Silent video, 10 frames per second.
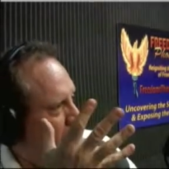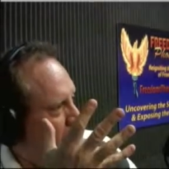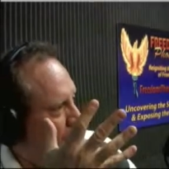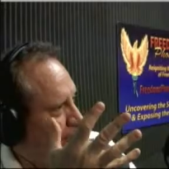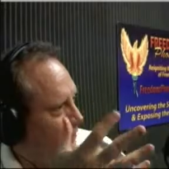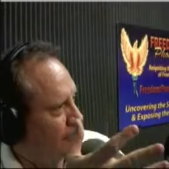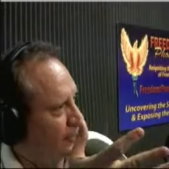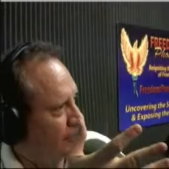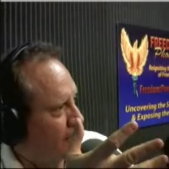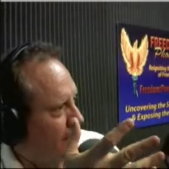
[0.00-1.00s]
you know, they're
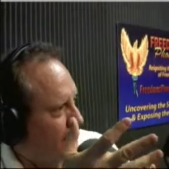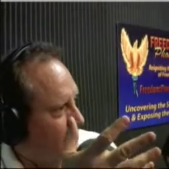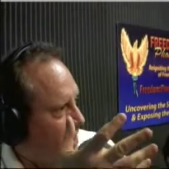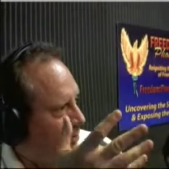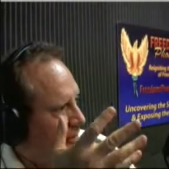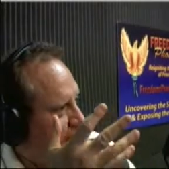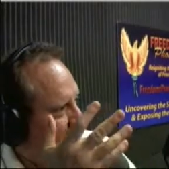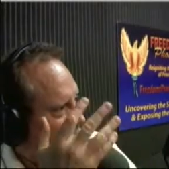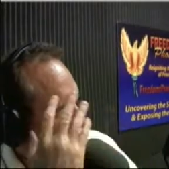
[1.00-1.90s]
your age probably,